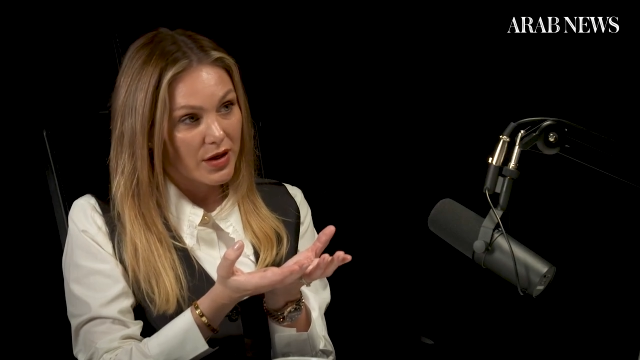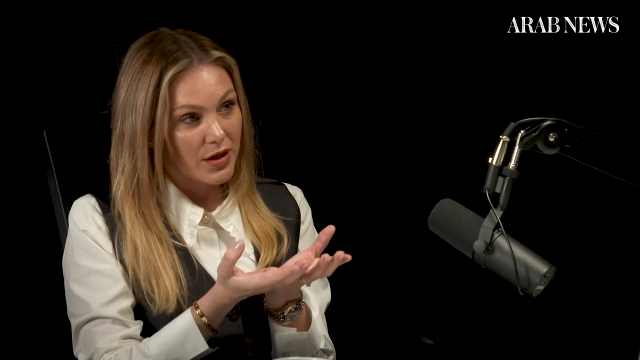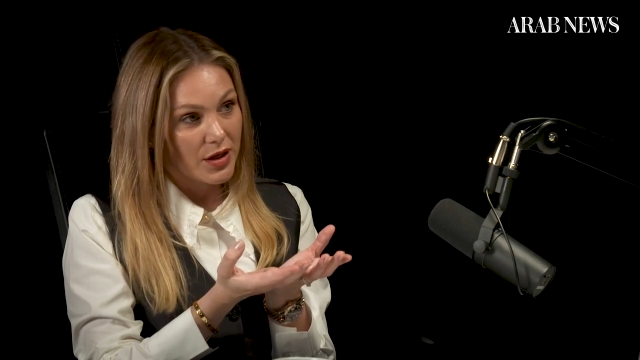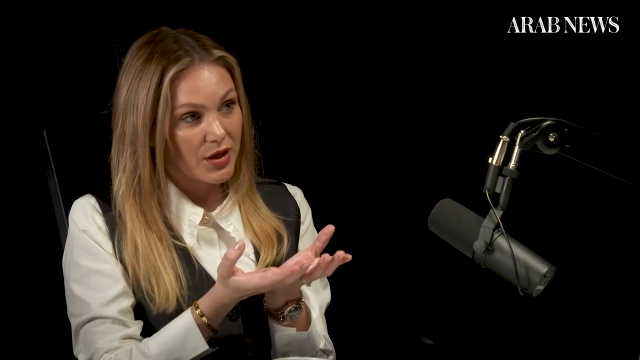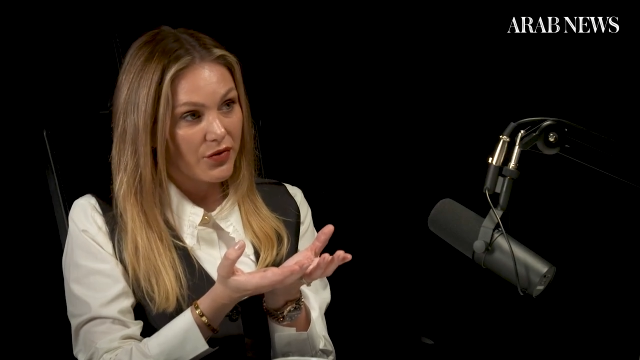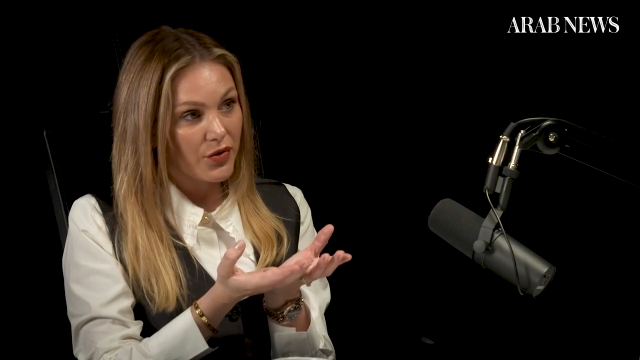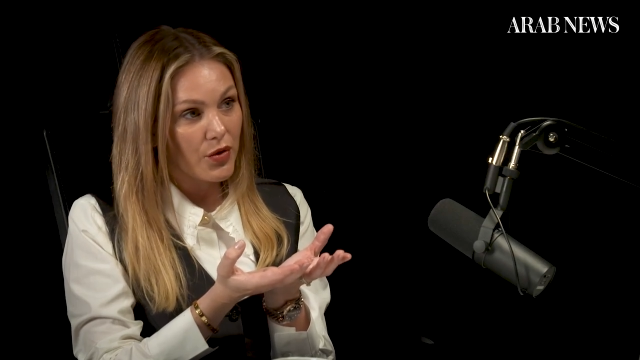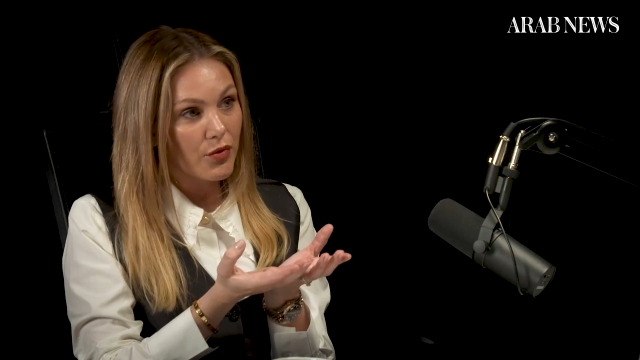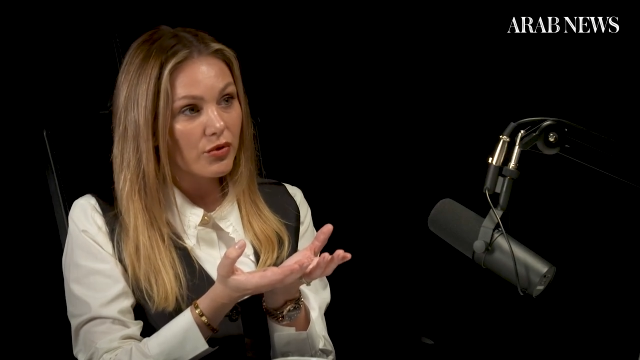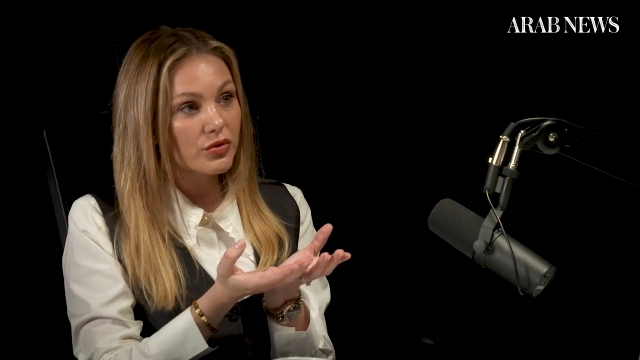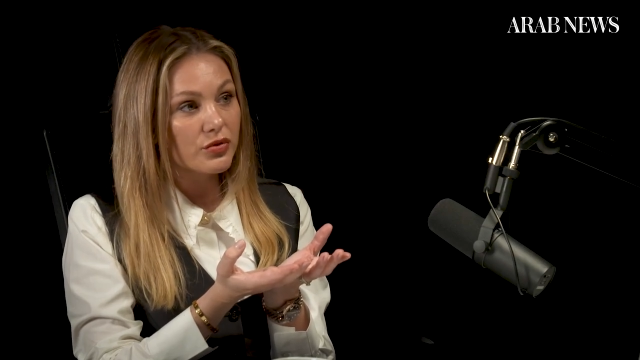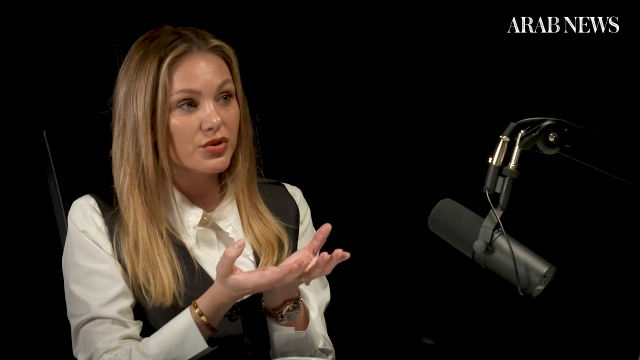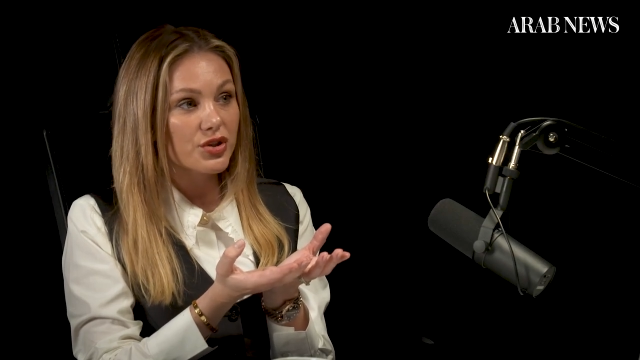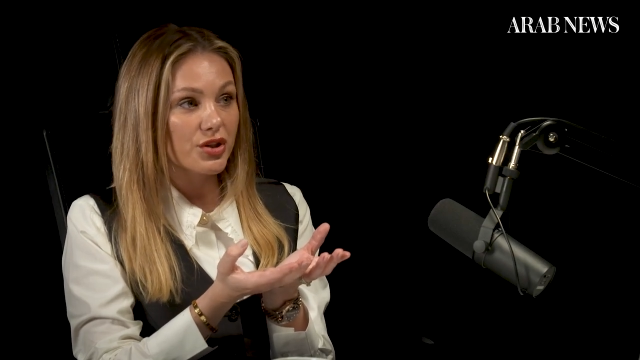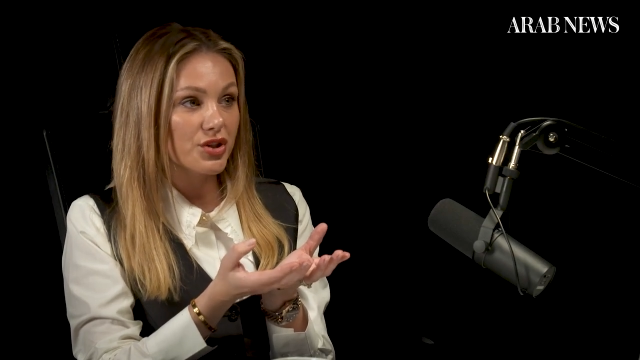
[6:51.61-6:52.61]
If you want
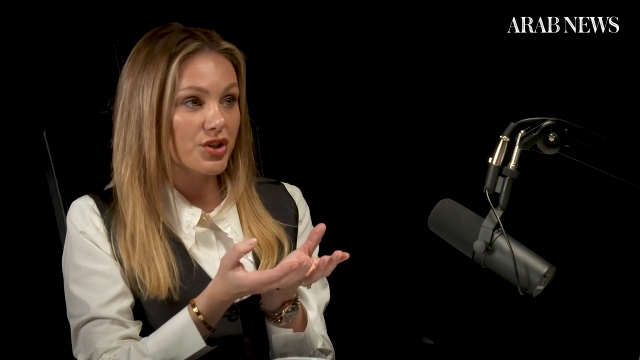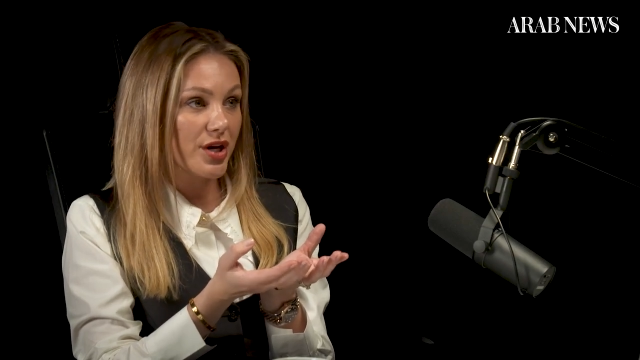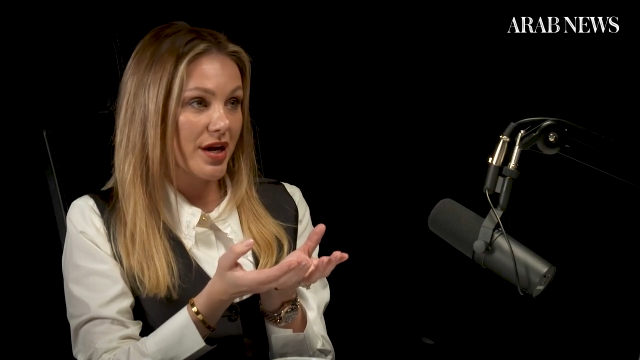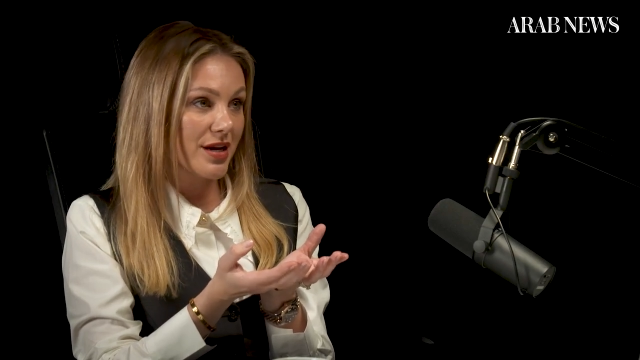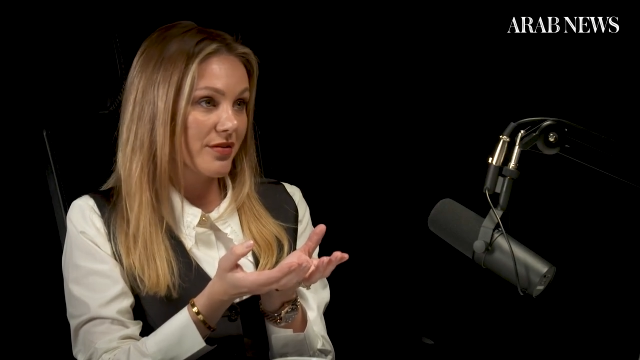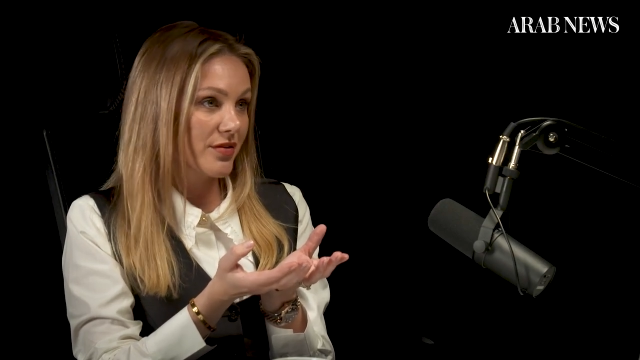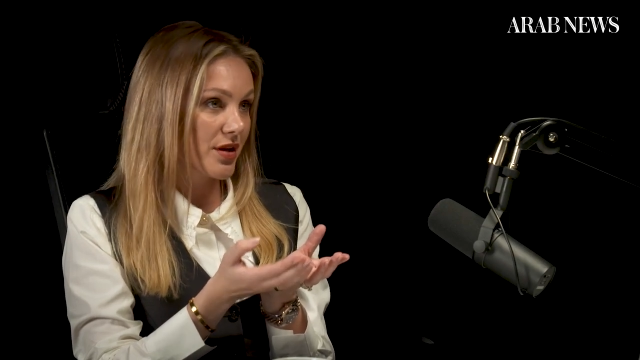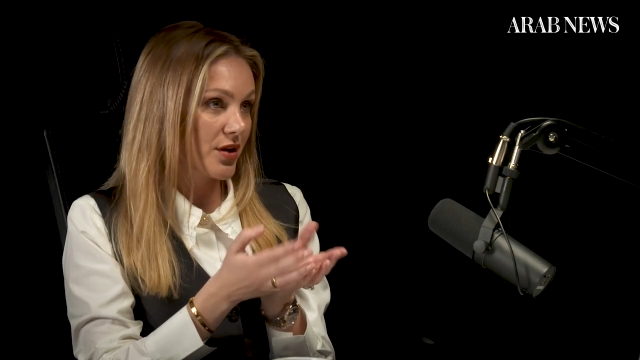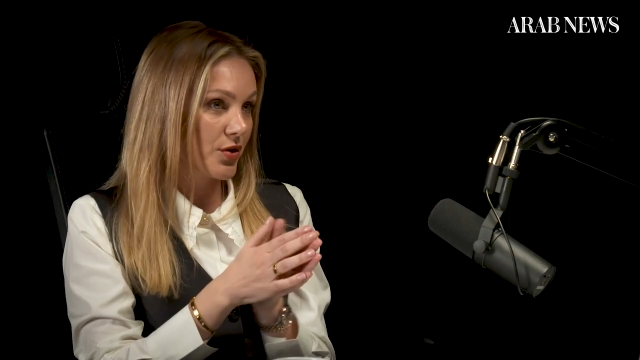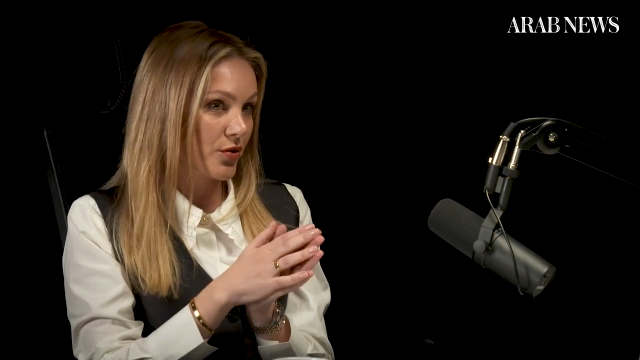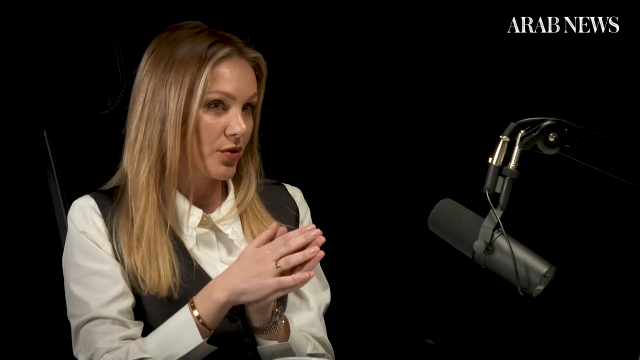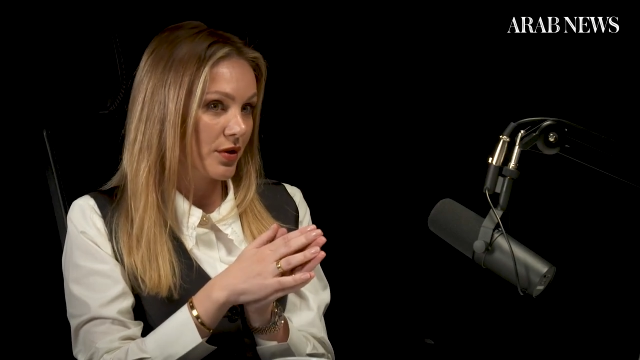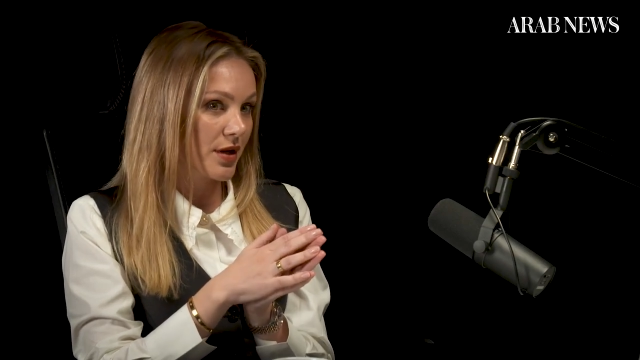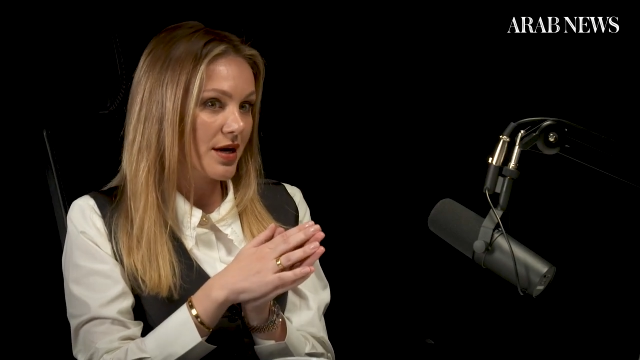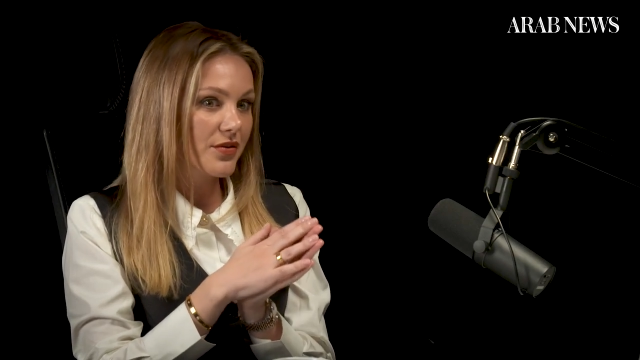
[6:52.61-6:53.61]
to change anything in your
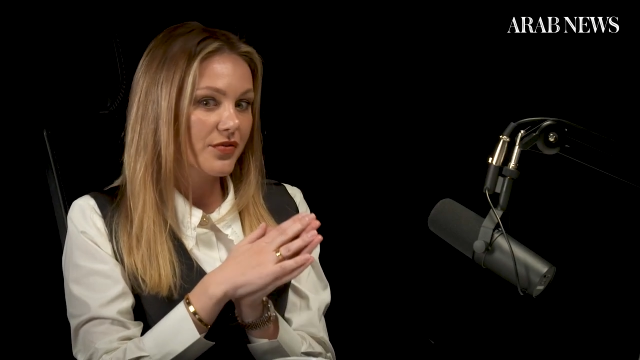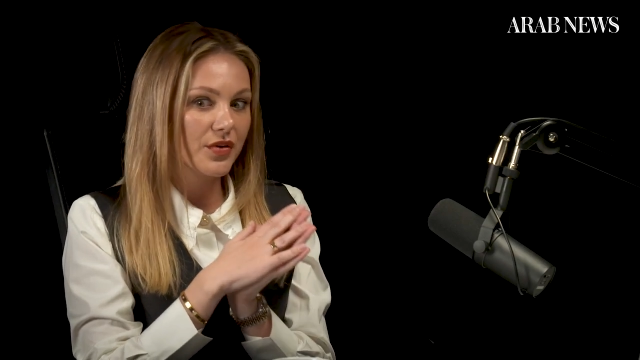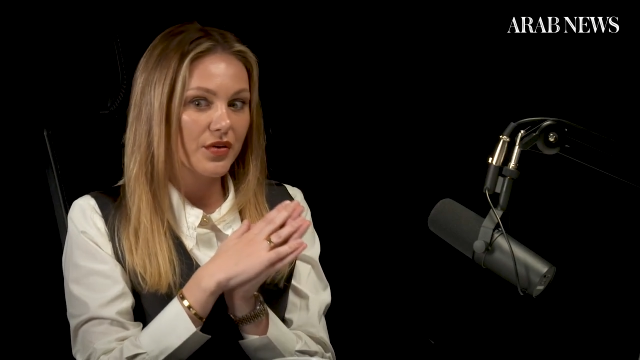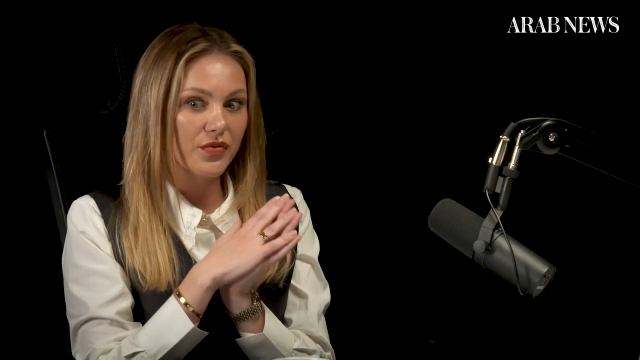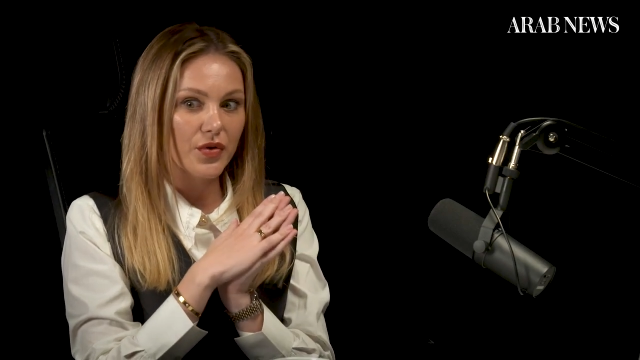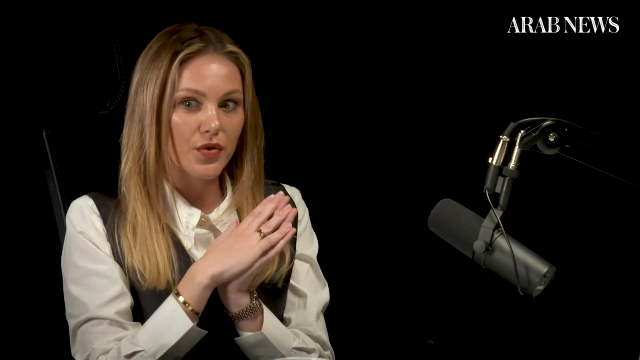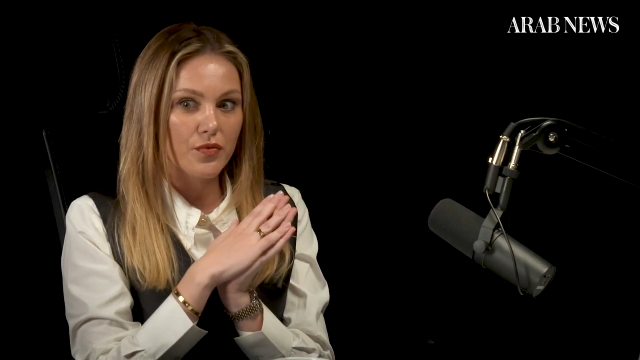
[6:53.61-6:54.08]
life, if you